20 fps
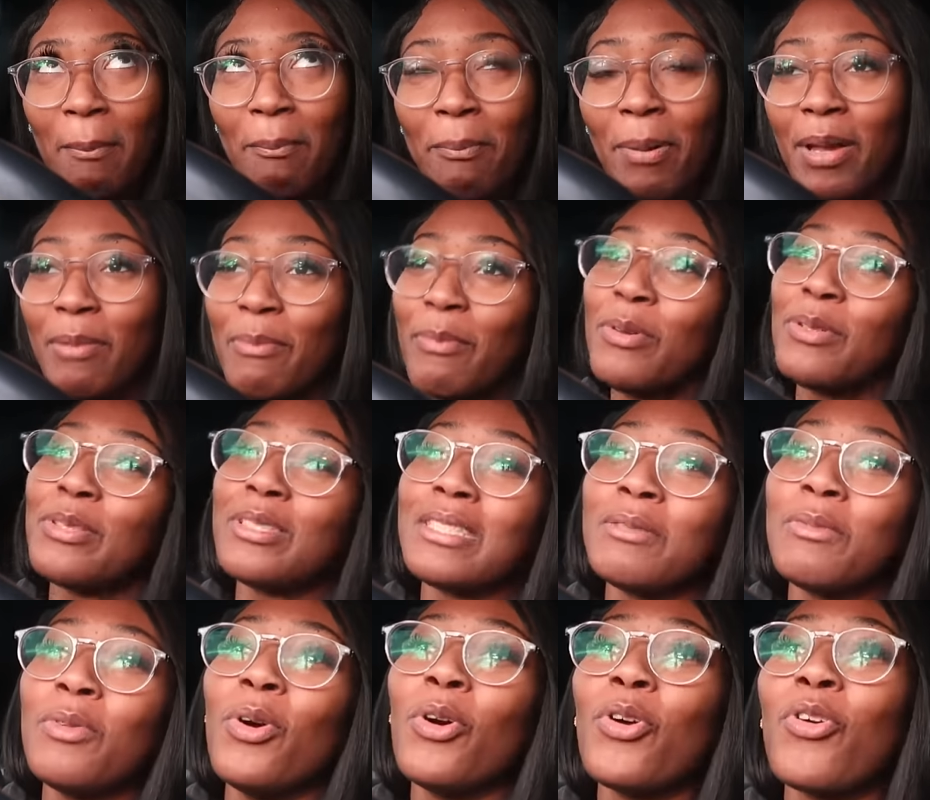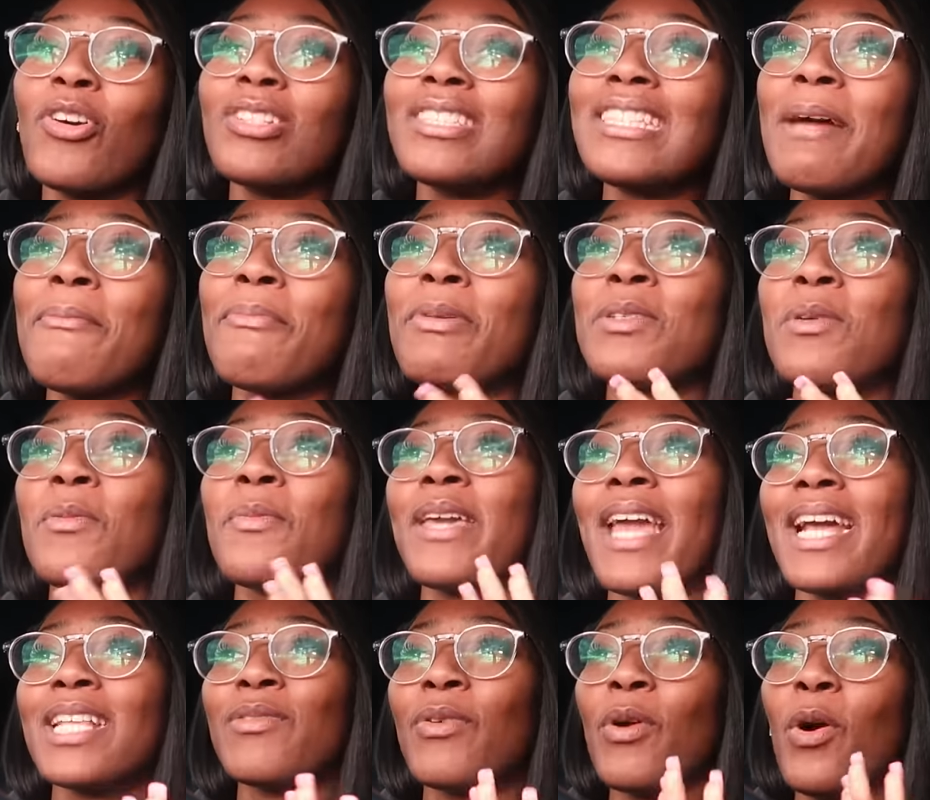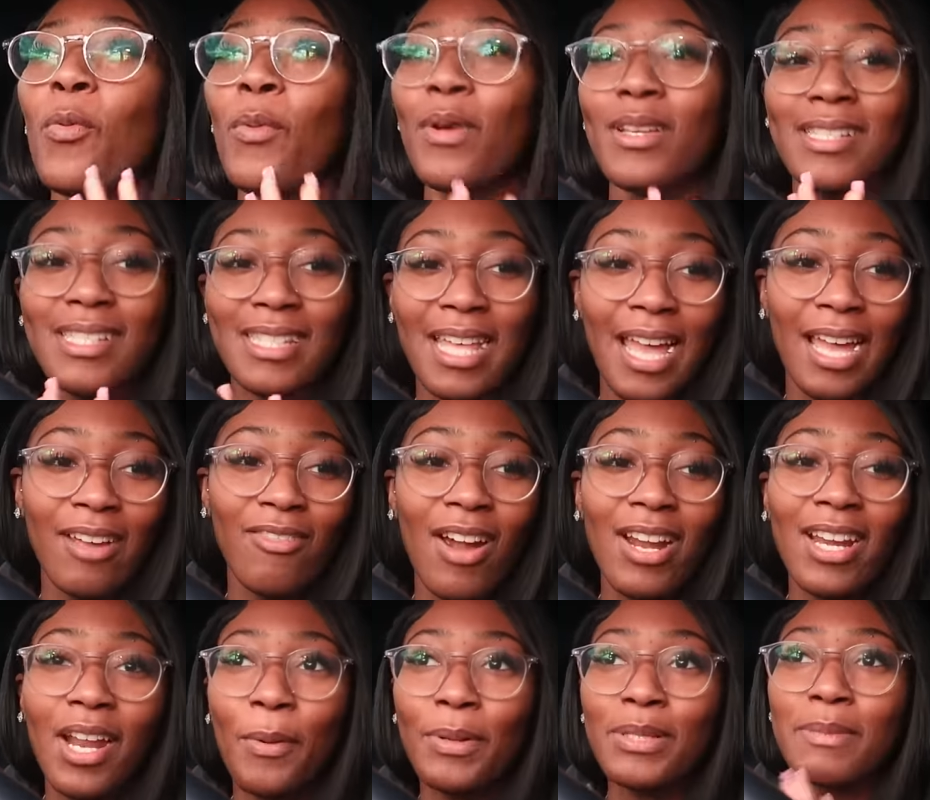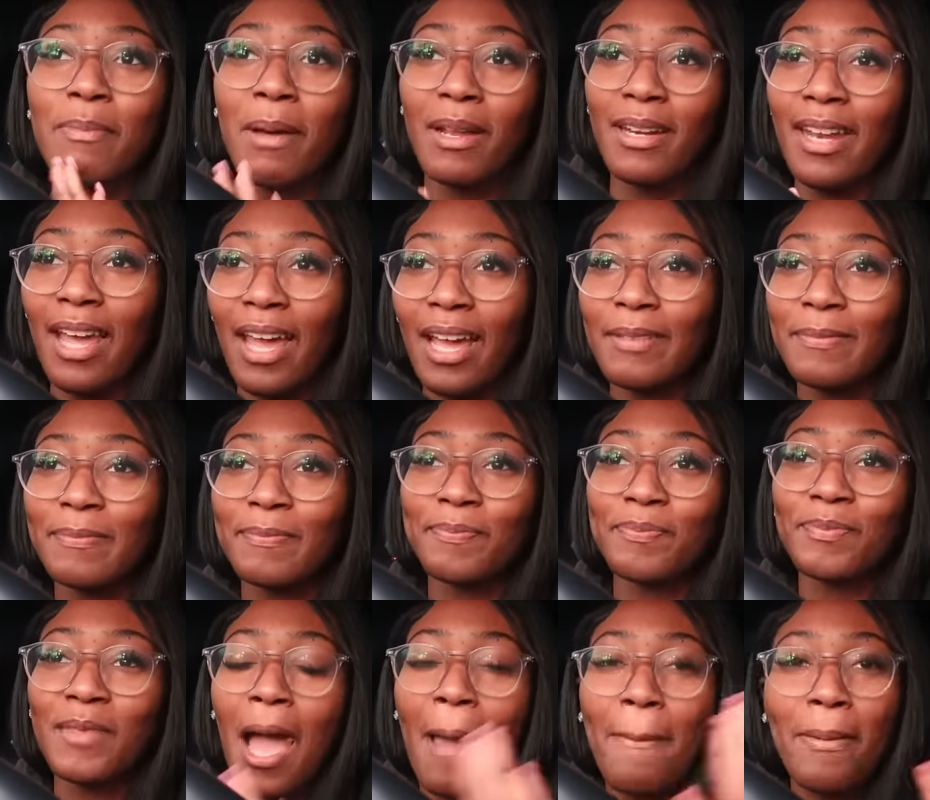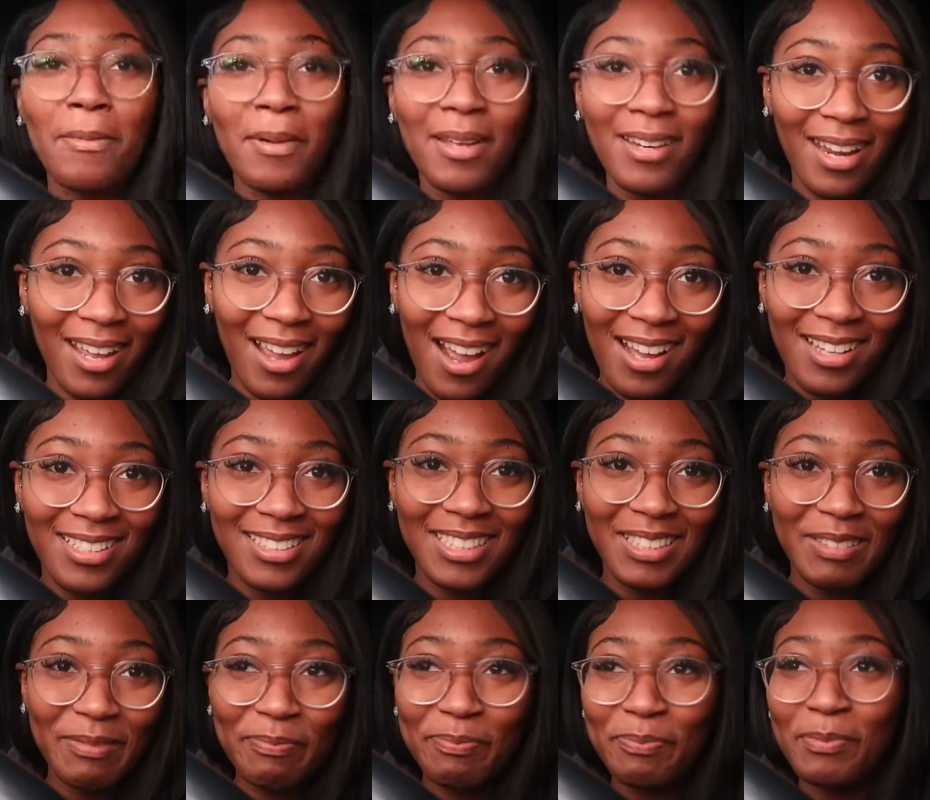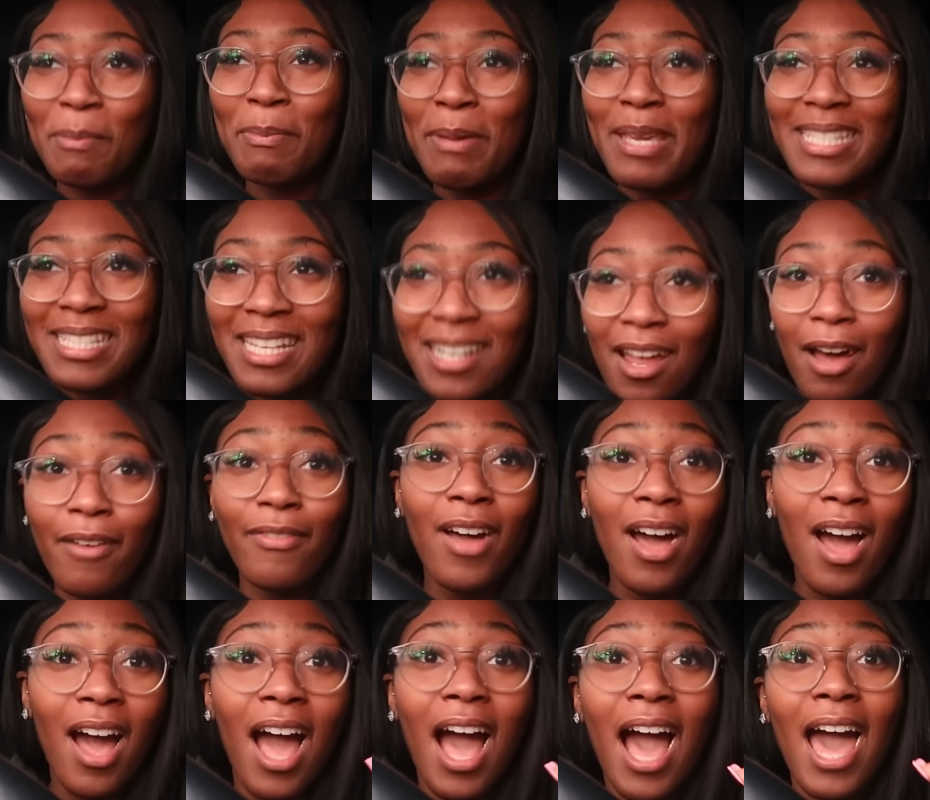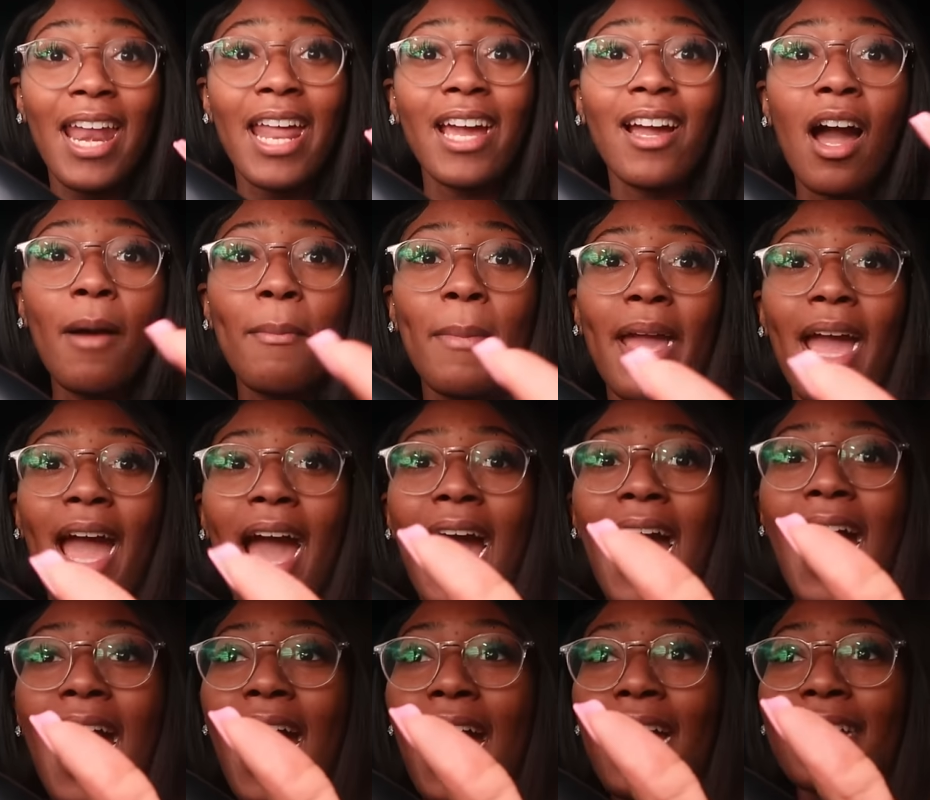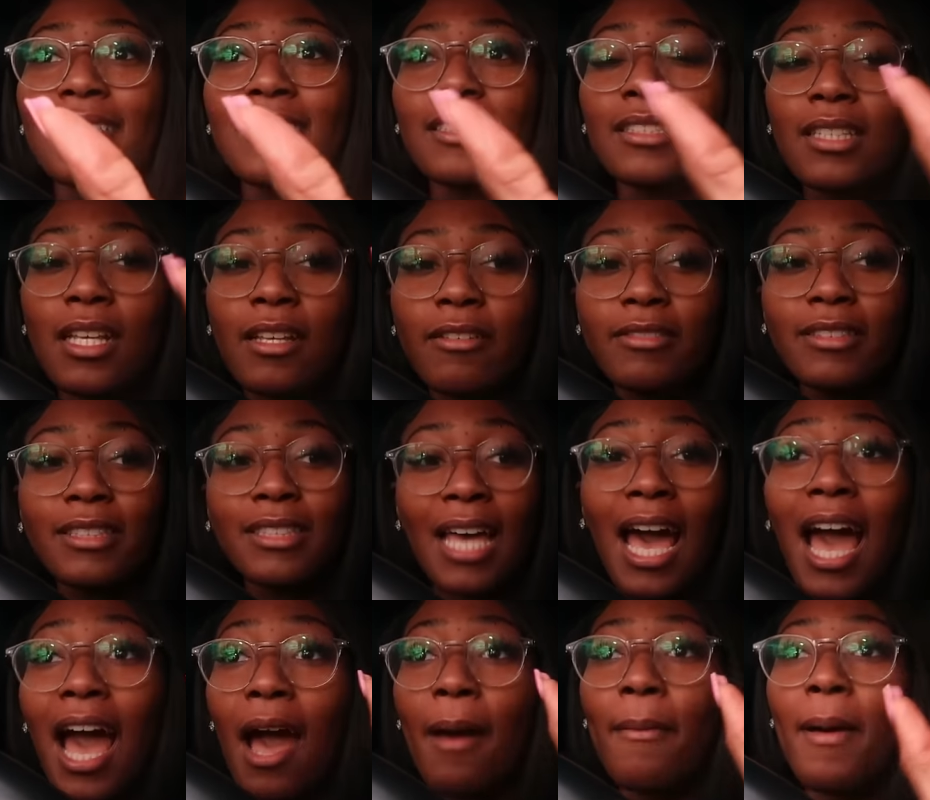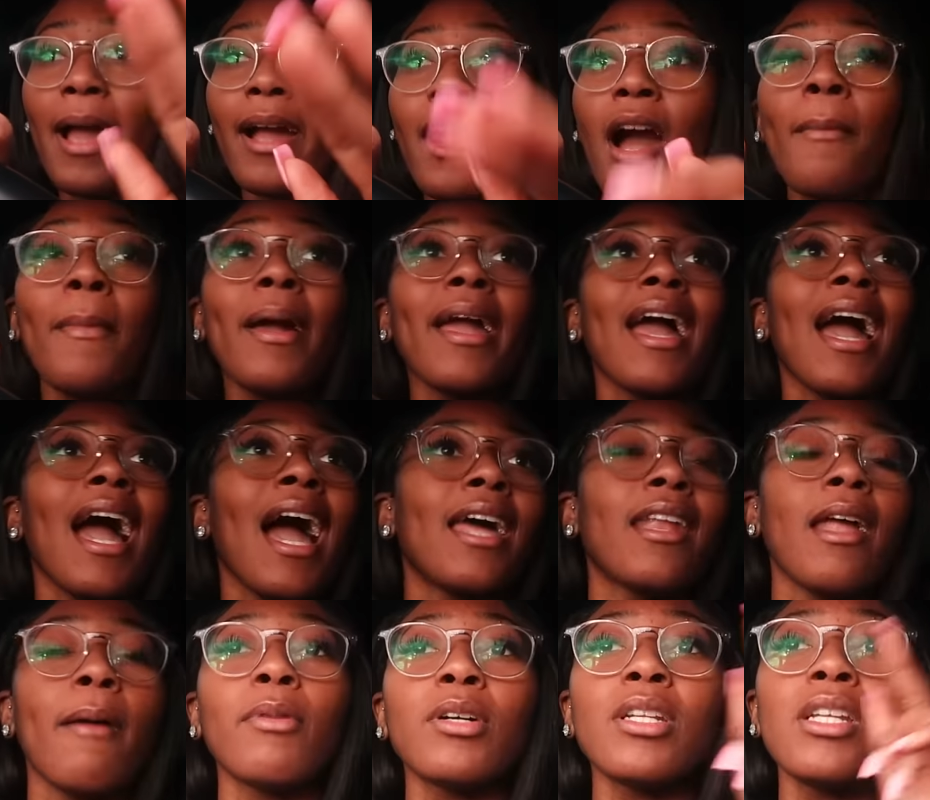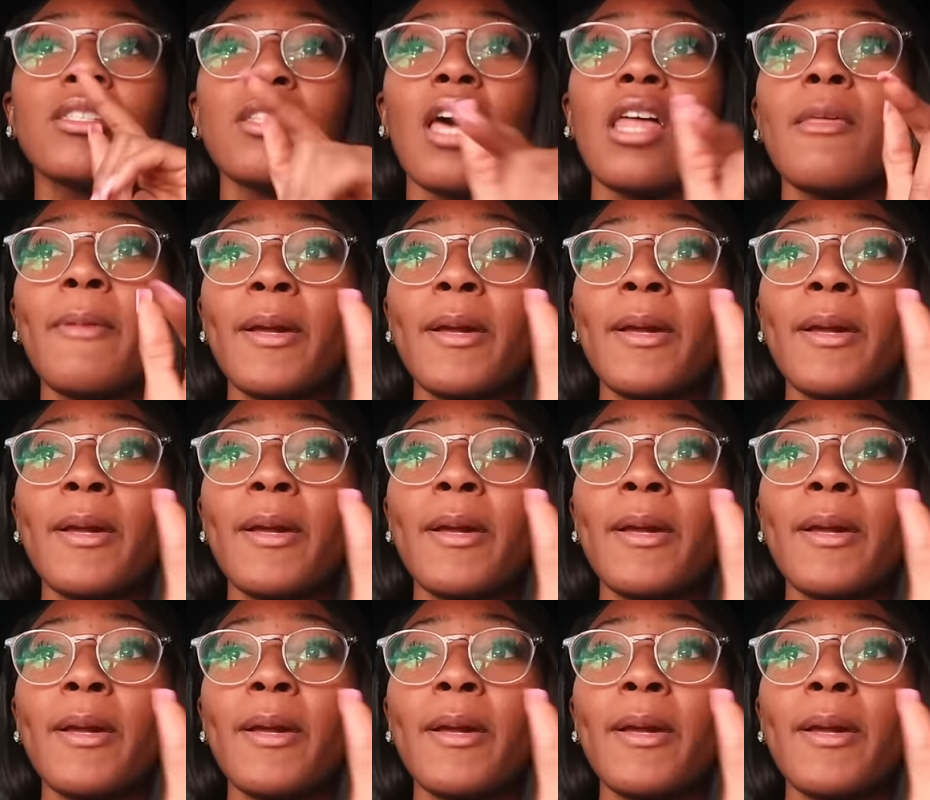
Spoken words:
But we'll cross that bridge when we get to it on Wednesday. Right now it's Monday. Happy Monday, guys. Peace and love. And I cut my hand. Damn, I cut my hand. I'm gonna insert